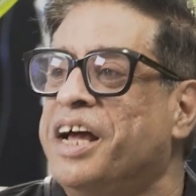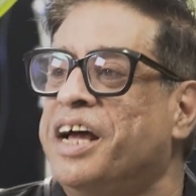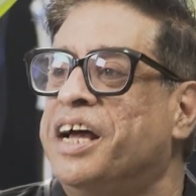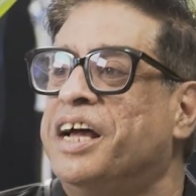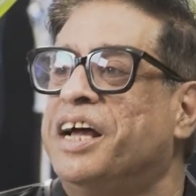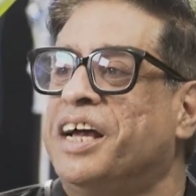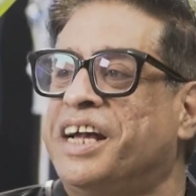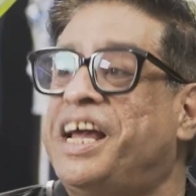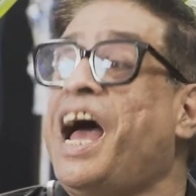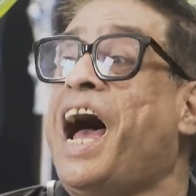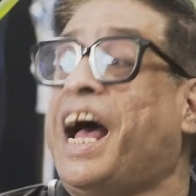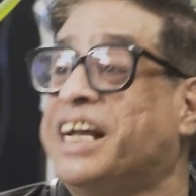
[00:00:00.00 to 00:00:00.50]

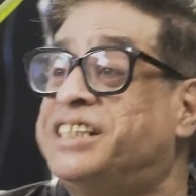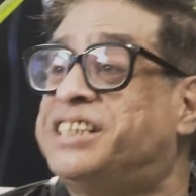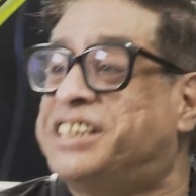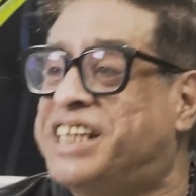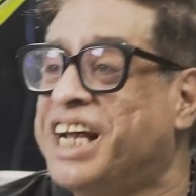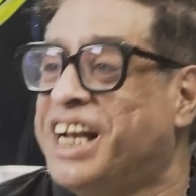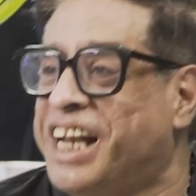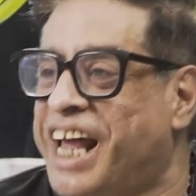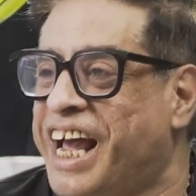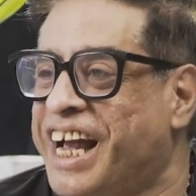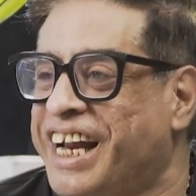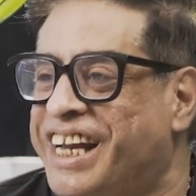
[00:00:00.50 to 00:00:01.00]
Yeah, I
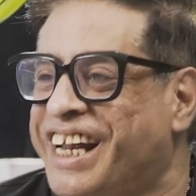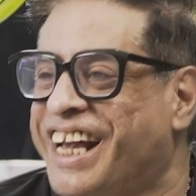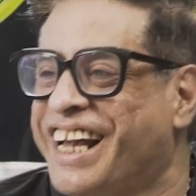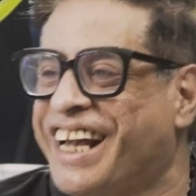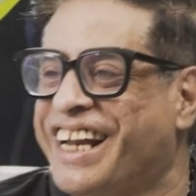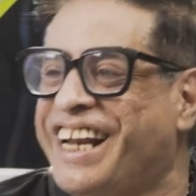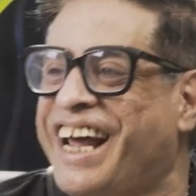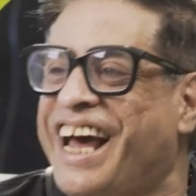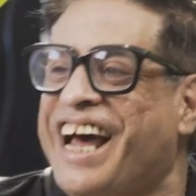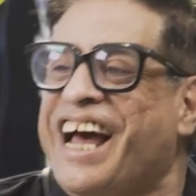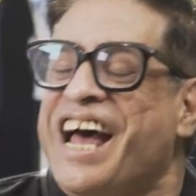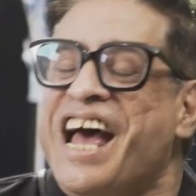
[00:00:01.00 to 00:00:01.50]
still hate
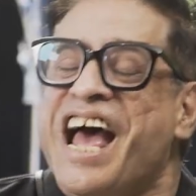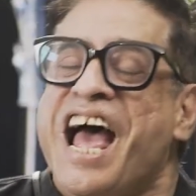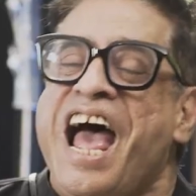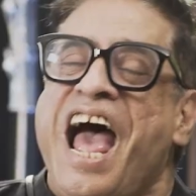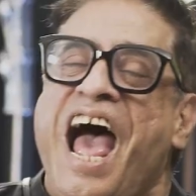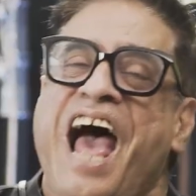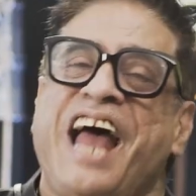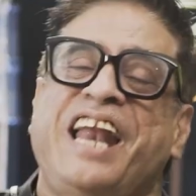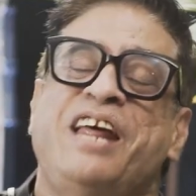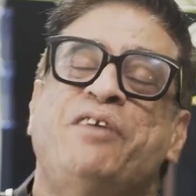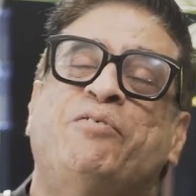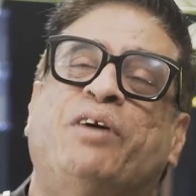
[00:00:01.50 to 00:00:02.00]
it.
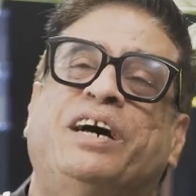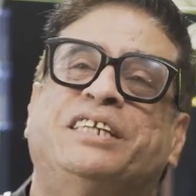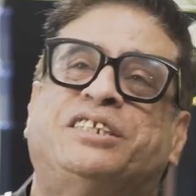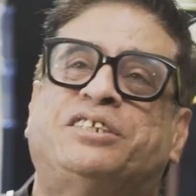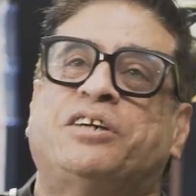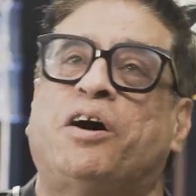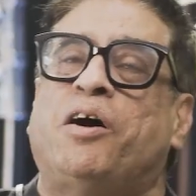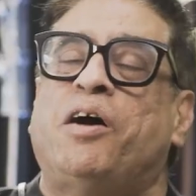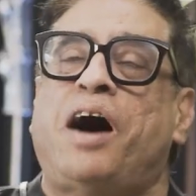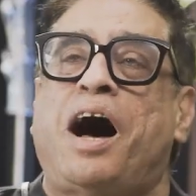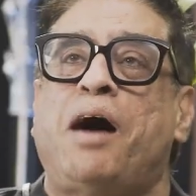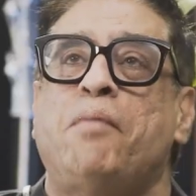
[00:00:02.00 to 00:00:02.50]
Anyway,
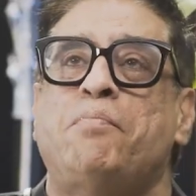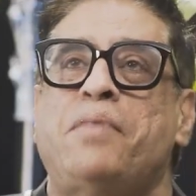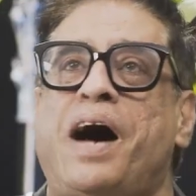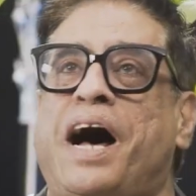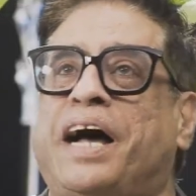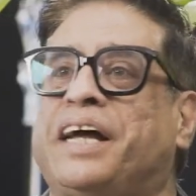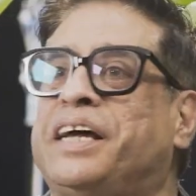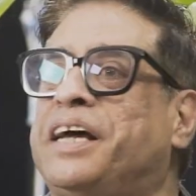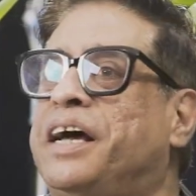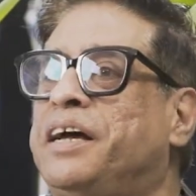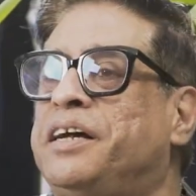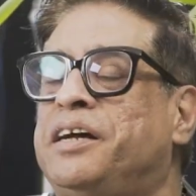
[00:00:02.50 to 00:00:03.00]
so
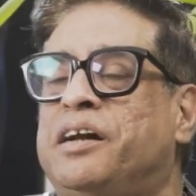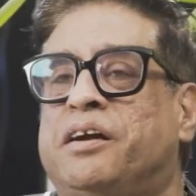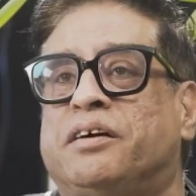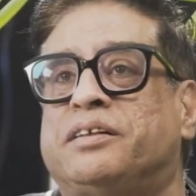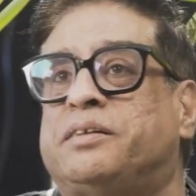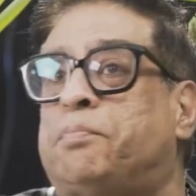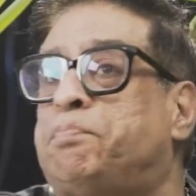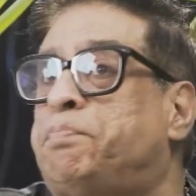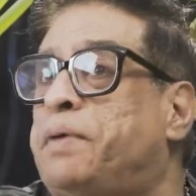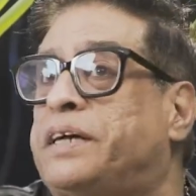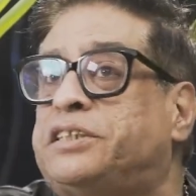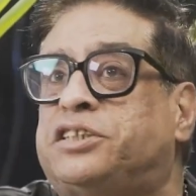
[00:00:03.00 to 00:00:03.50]
the
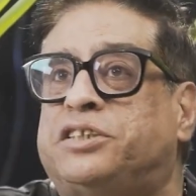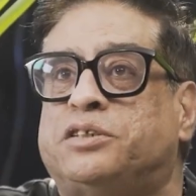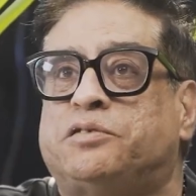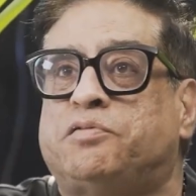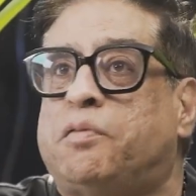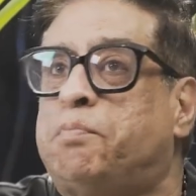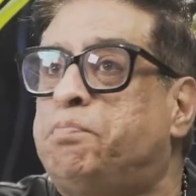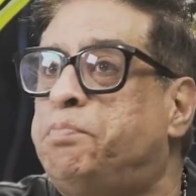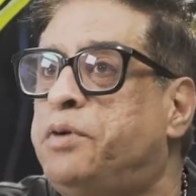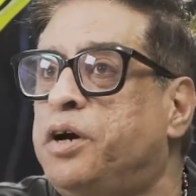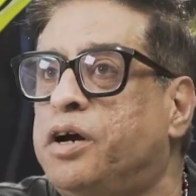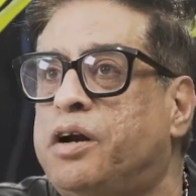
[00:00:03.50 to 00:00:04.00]
pictures were
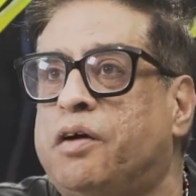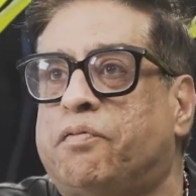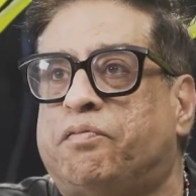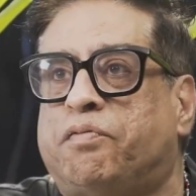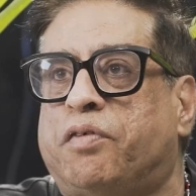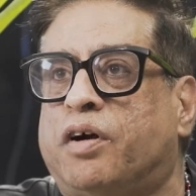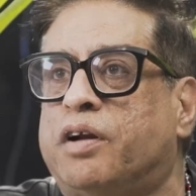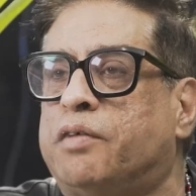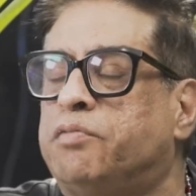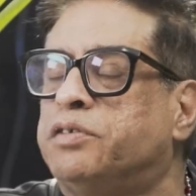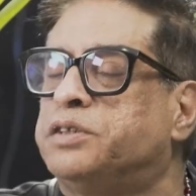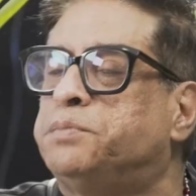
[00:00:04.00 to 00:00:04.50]

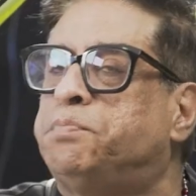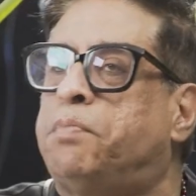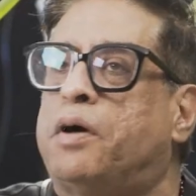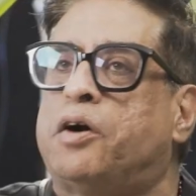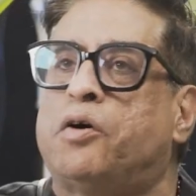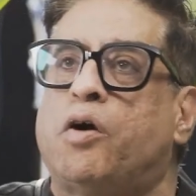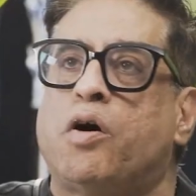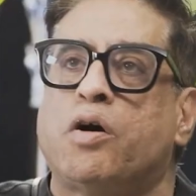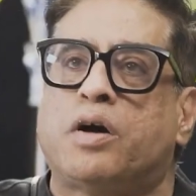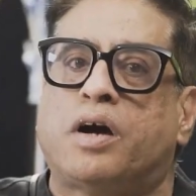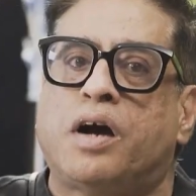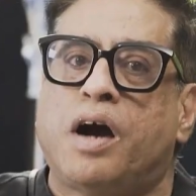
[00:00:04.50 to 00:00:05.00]
beautiful. It was
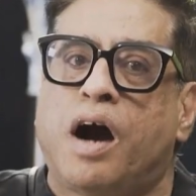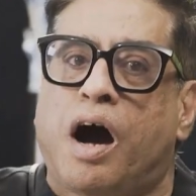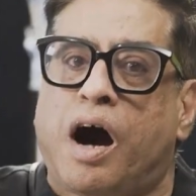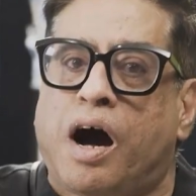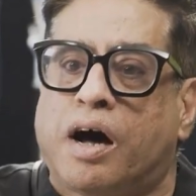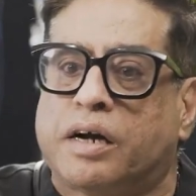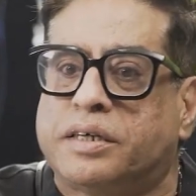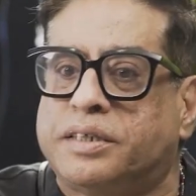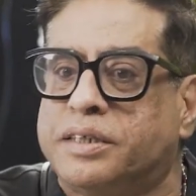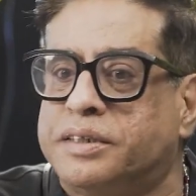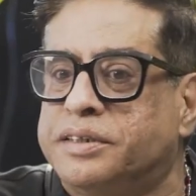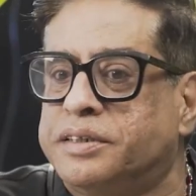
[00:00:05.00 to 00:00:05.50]
Baroque
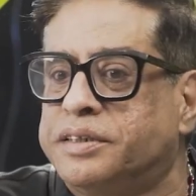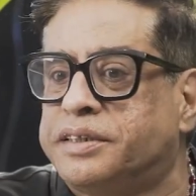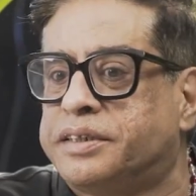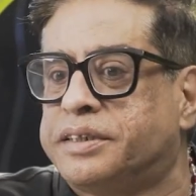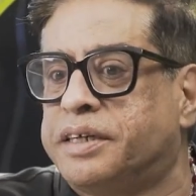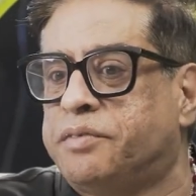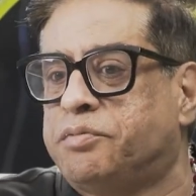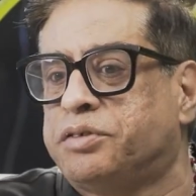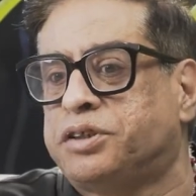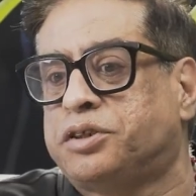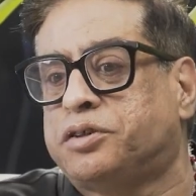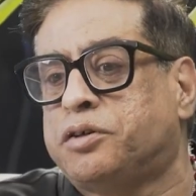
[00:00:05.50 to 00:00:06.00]
gardens.
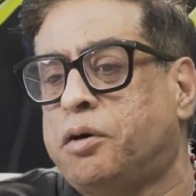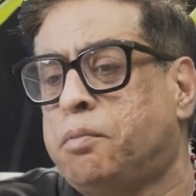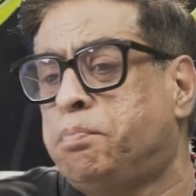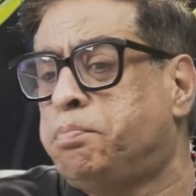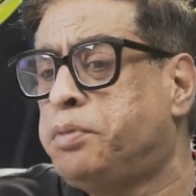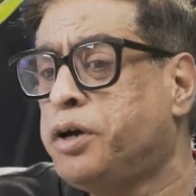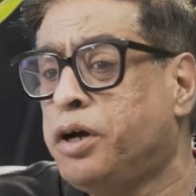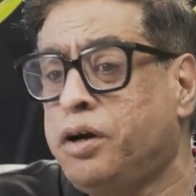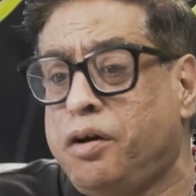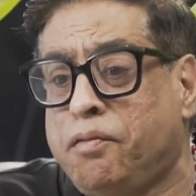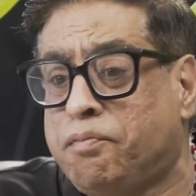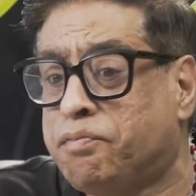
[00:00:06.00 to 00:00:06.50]
It was so
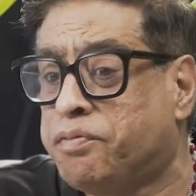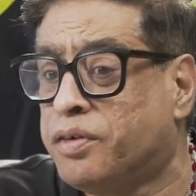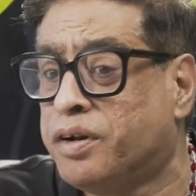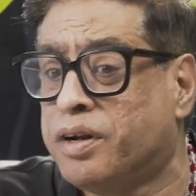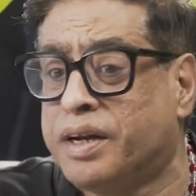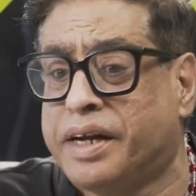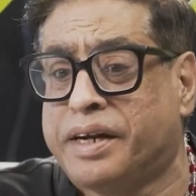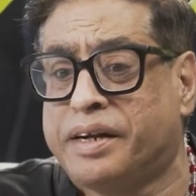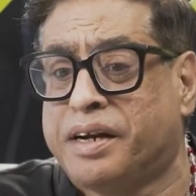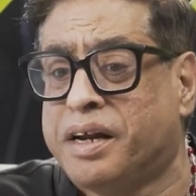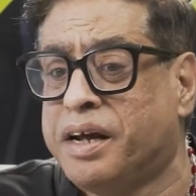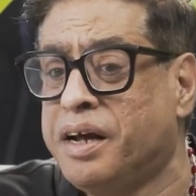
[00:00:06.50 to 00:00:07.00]
beautiful,
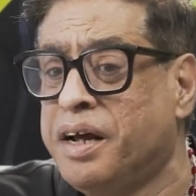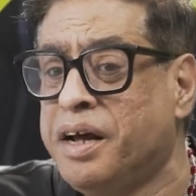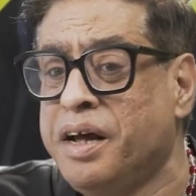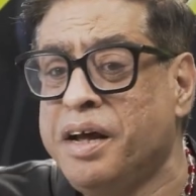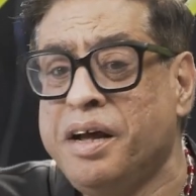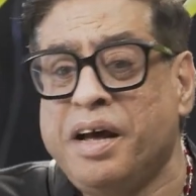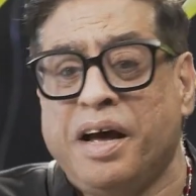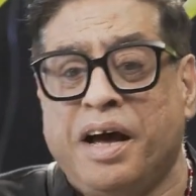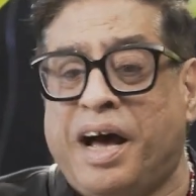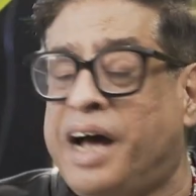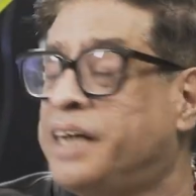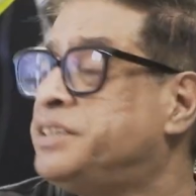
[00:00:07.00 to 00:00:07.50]
and
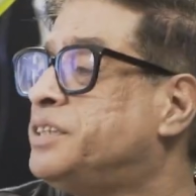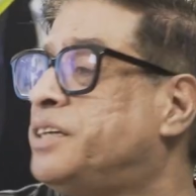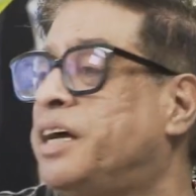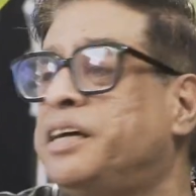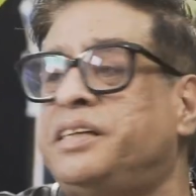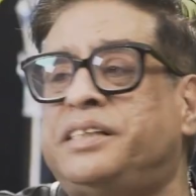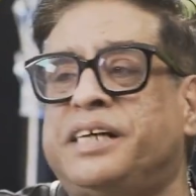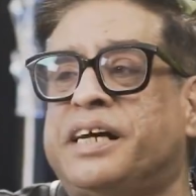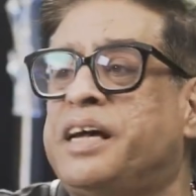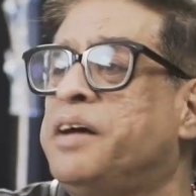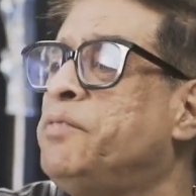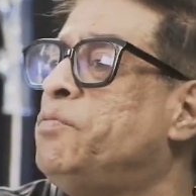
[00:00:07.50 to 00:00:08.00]
I
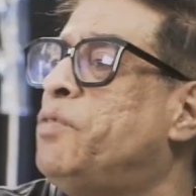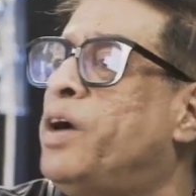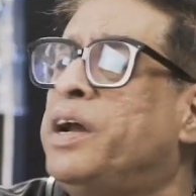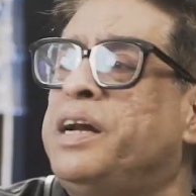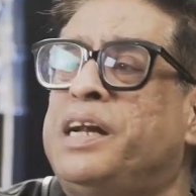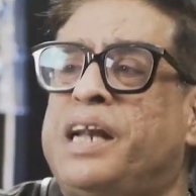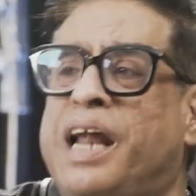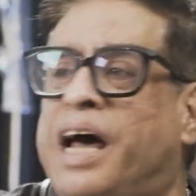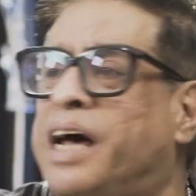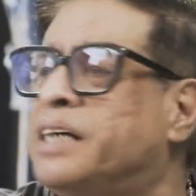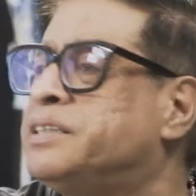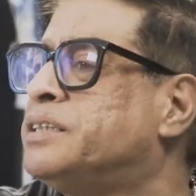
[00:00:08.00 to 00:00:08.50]
started taking one
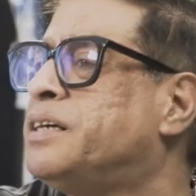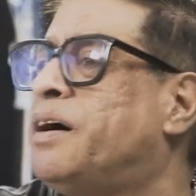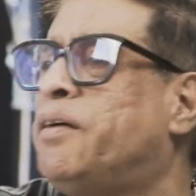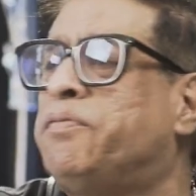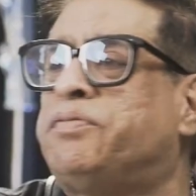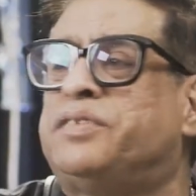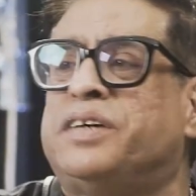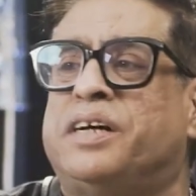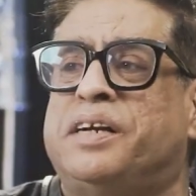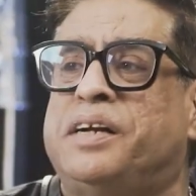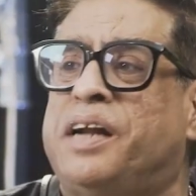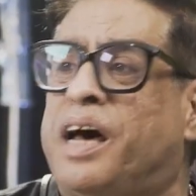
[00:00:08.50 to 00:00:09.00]
class
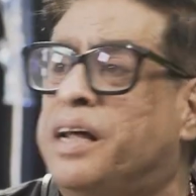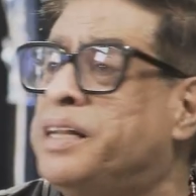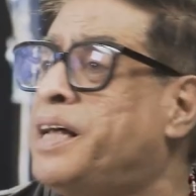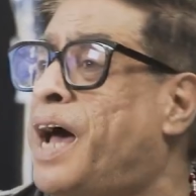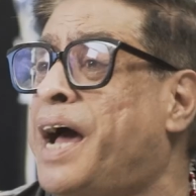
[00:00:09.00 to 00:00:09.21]
after another.